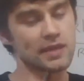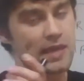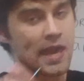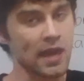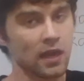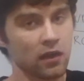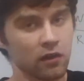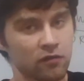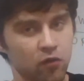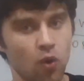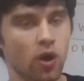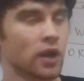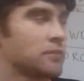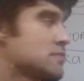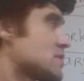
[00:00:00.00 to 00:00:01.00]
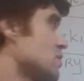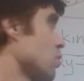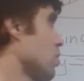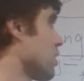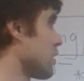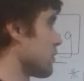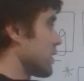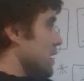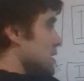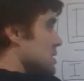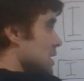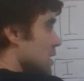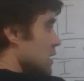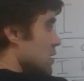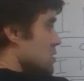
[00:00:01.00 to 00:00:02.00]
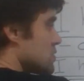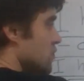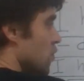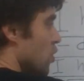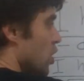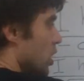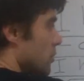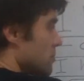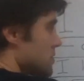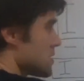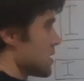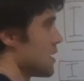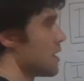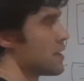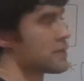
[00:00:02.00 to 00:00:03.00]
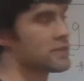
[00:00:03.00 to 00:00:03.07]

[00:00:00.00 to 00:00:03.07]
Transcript: ing forms or continuous forms.